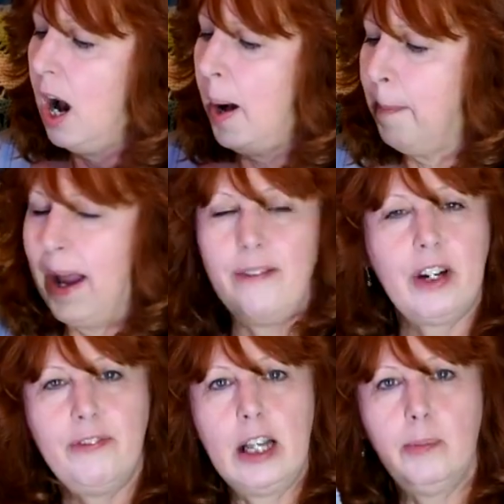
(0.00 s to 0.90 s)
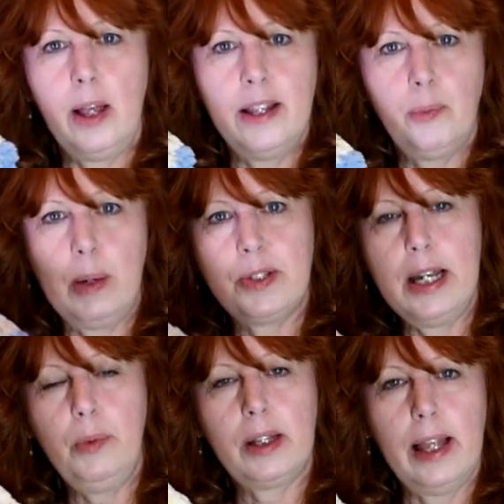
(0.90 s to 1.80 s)
I have it available on the
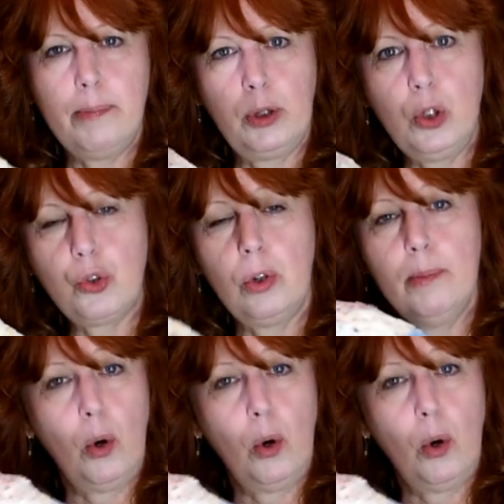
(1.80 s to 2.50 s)
website with light blue trim